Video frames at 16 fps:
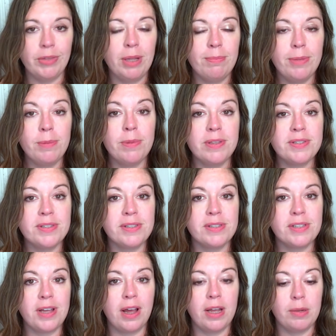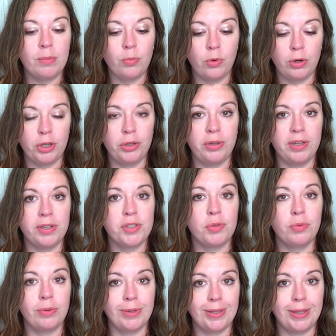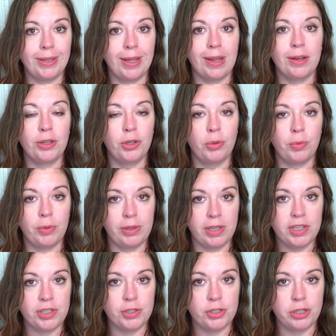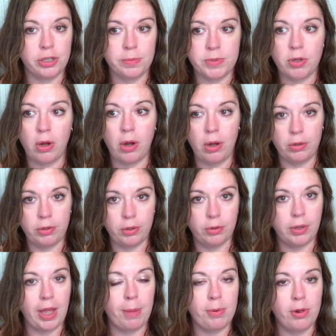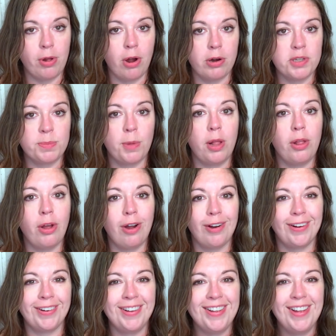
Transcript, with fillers: Maybe this is a time where you need to really get your relationships, all, you know, capital R, small r,